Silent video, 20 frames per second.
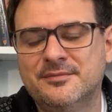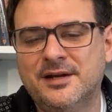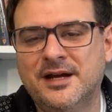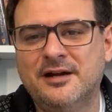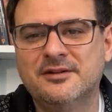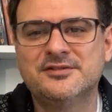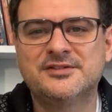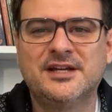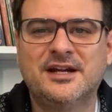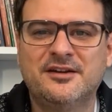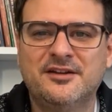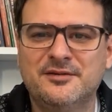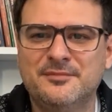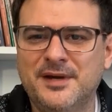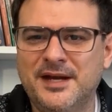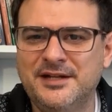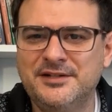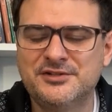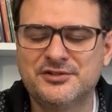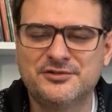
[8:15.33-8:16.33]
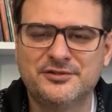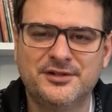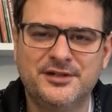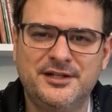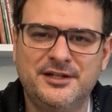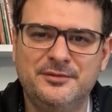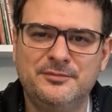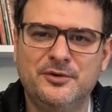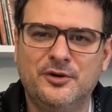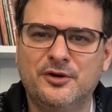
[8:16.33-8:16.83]
outside of the
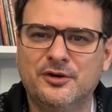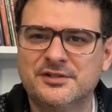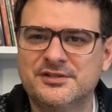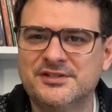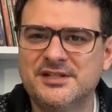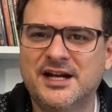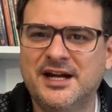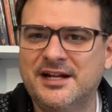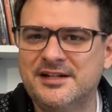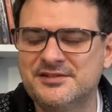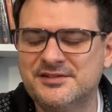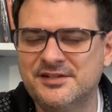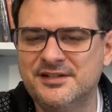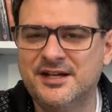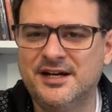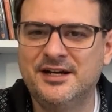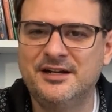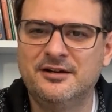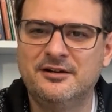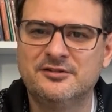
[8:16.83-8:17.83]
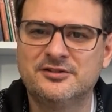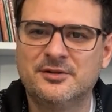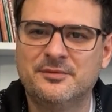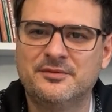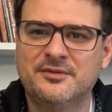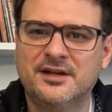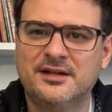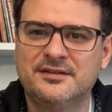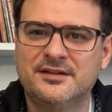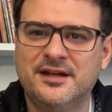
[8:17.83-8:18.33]
mainstream or a science denier or
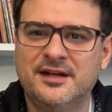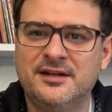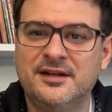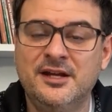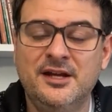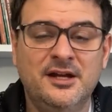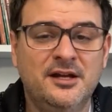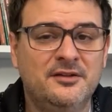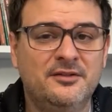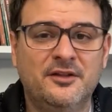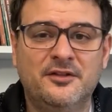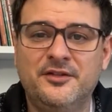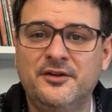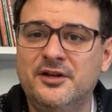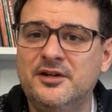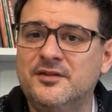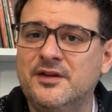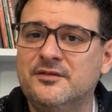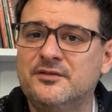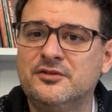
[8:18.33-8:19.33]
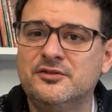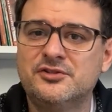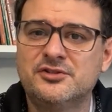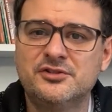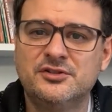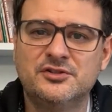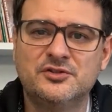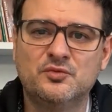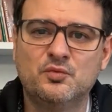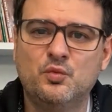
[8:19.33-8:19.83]
something like that. The theory of
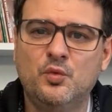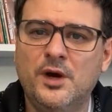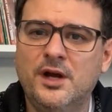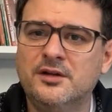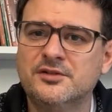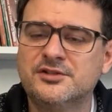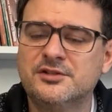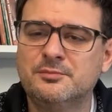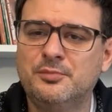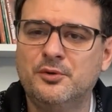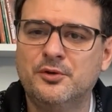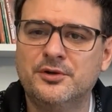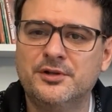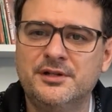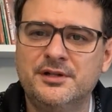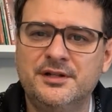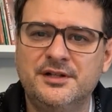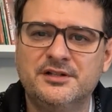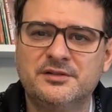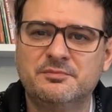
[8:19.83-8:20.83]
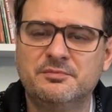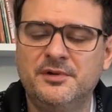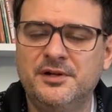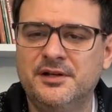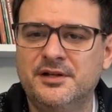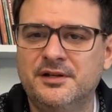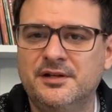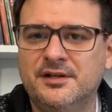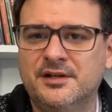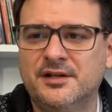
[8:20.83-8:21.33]
evolution is well supported.
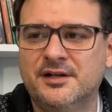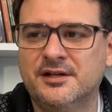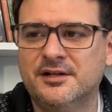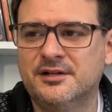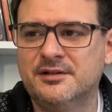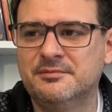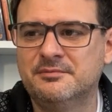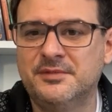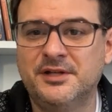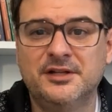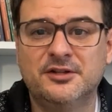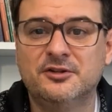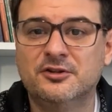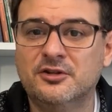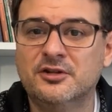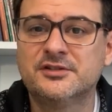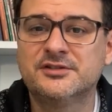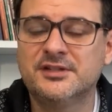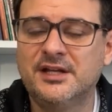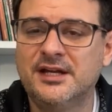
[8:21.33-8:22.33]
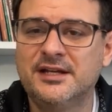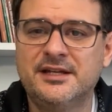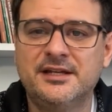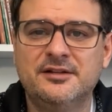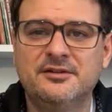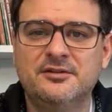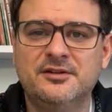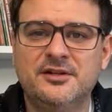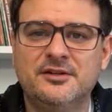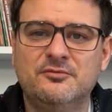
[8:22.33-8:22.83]
It looks like
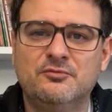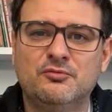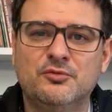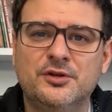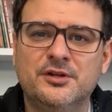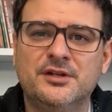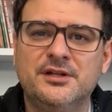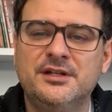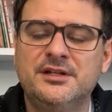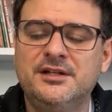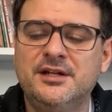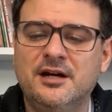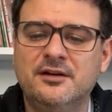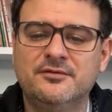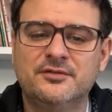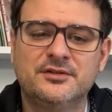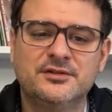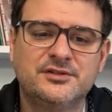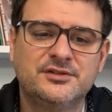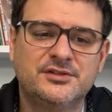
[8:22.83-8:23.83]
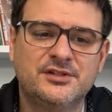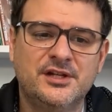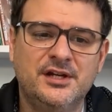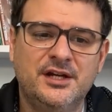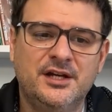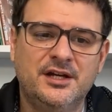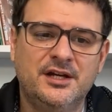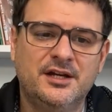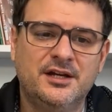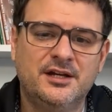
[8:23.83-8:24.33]
it really governs
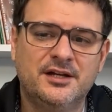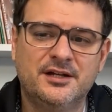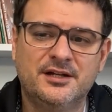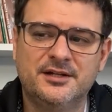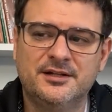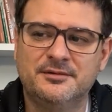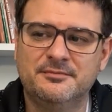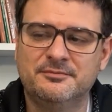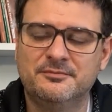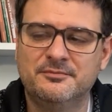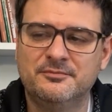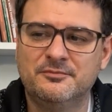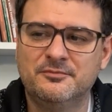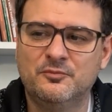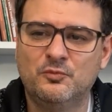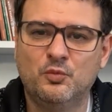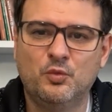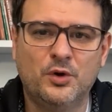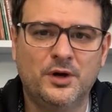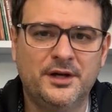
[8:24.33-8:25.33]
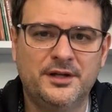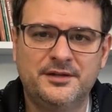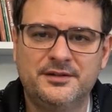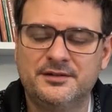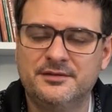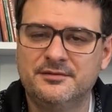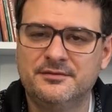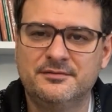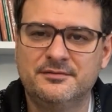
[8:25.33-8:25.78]
what